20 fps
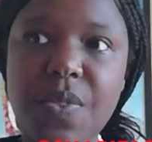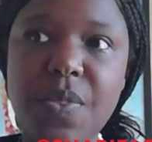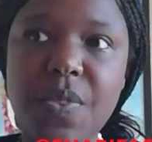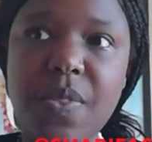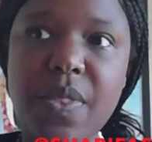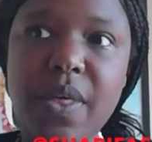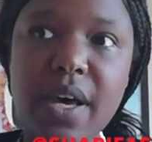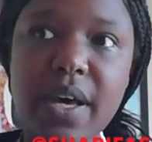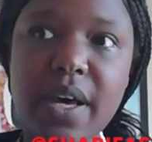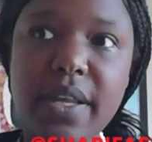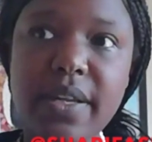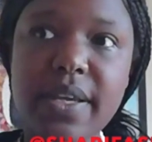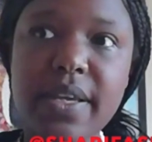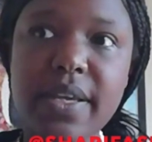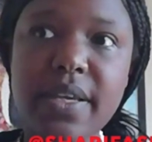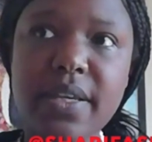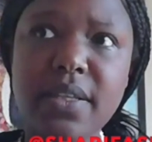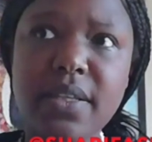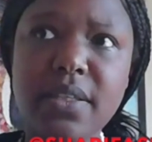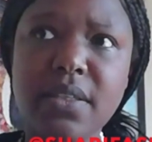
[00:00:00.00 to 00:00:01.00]
that
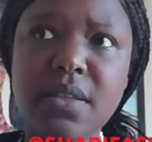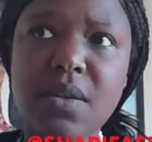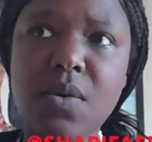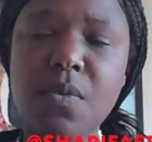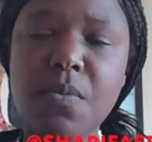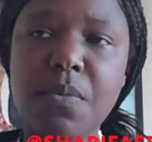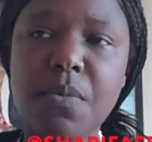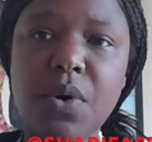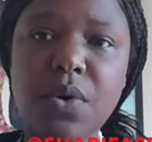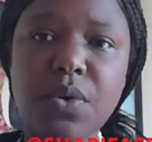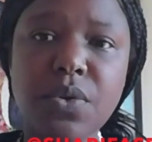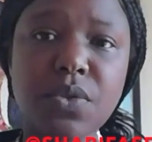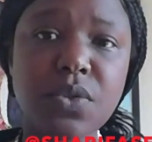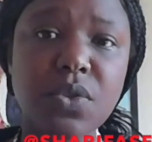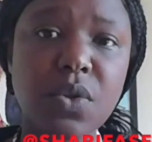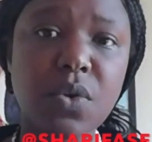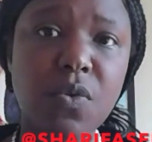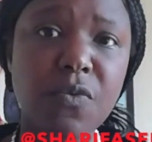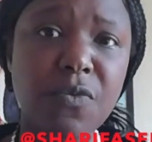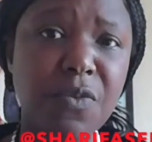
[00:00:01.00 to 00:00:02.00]
is composed
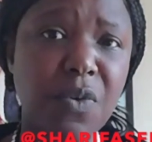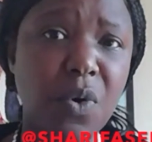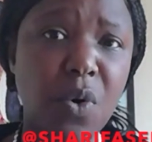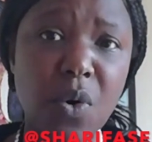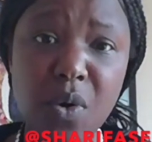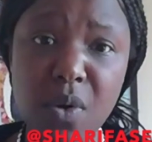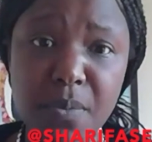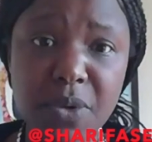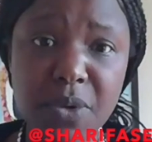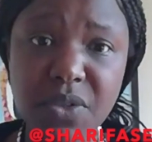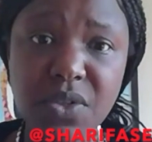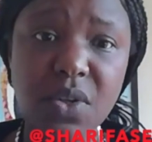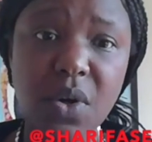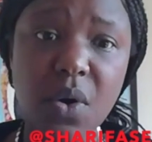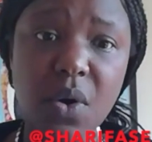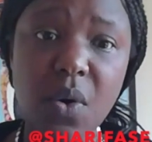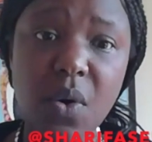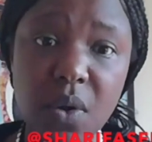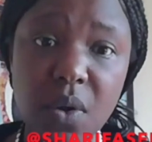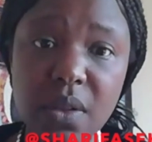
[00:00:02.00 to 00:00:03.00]
of almost
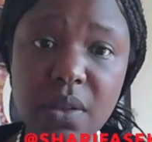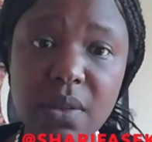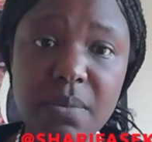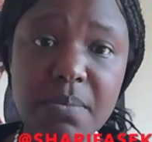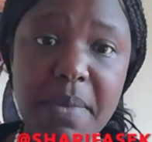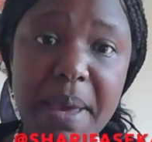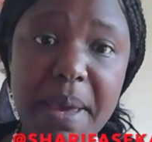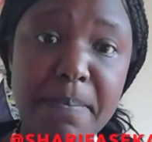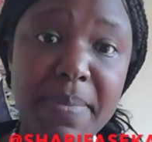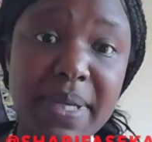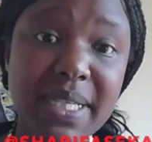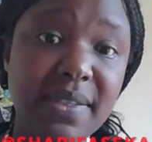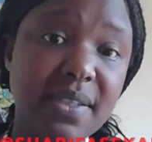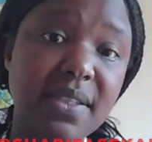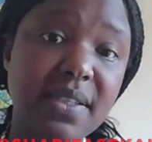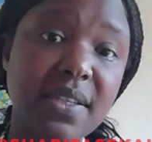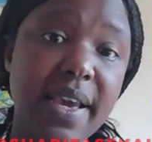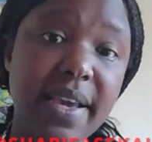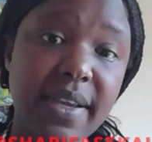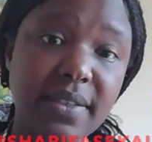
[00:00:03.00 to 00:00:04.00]
all member
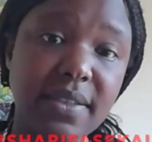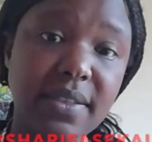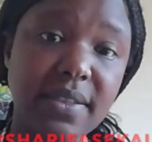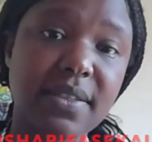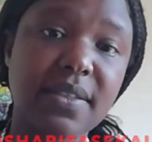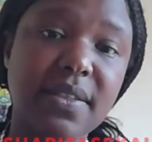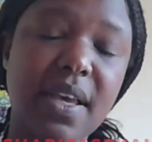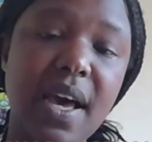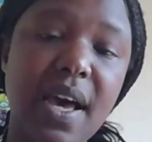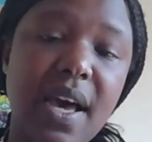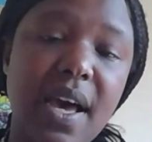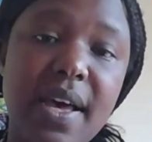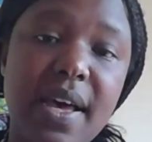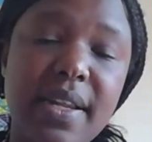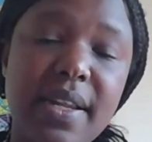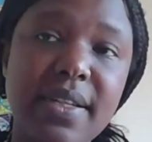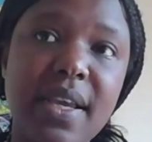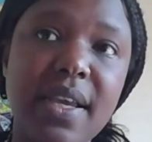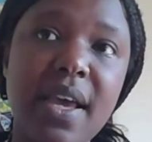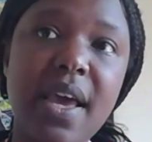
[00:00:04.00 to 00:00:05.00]
states,
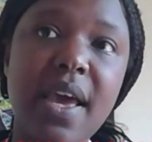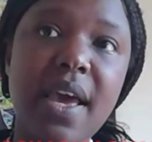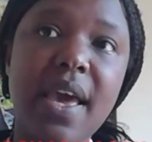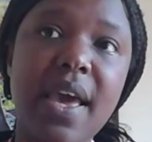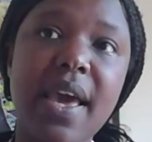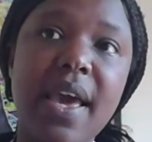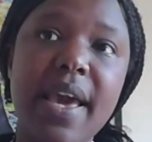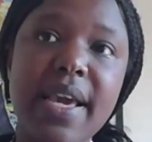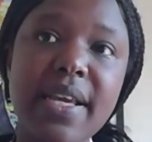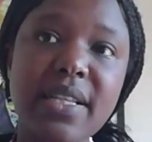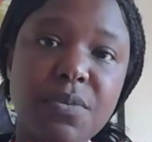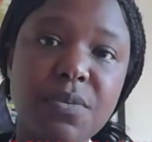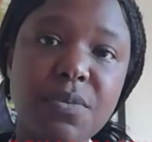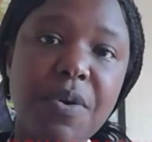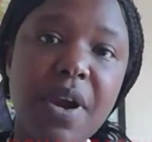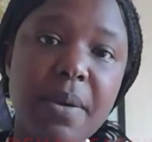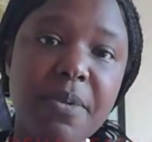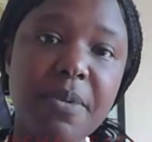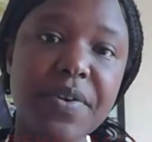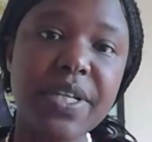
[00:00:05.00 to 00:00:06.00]
and its
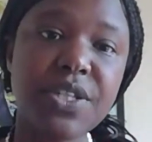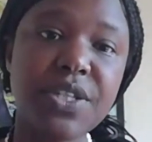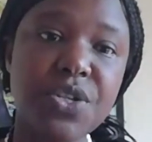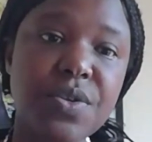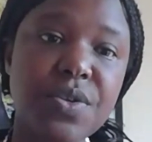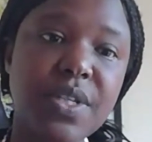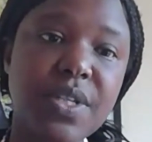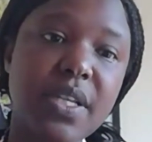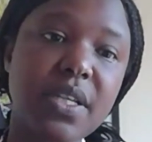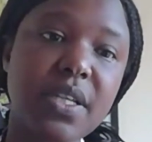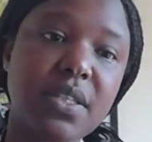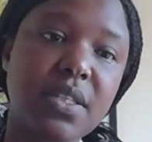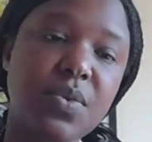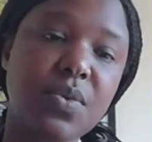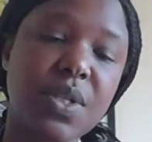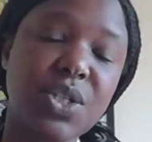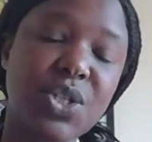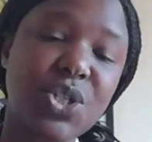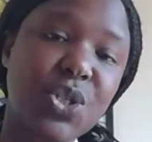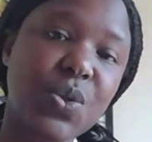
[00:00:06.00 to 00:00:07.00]
primary duty is to
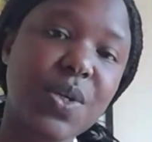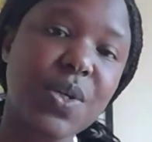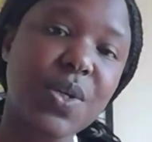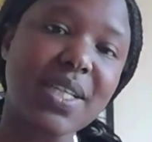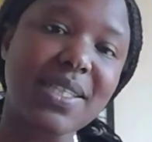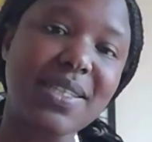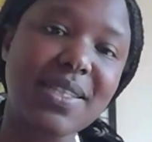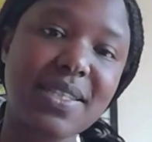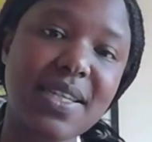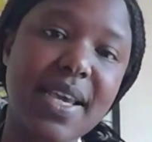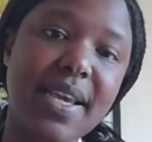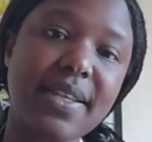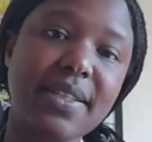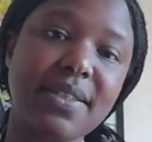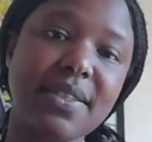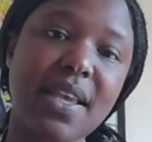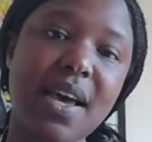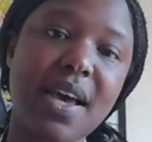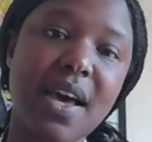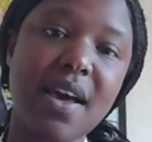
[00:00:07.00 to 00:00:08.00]
ensure that
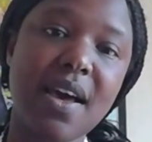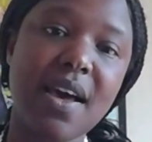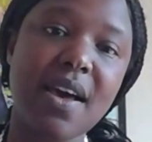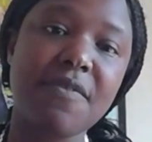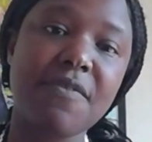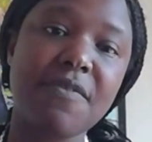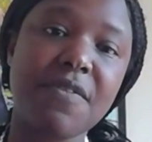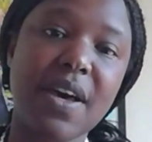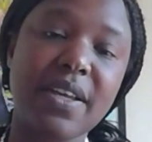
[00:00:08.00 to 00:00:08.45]
states have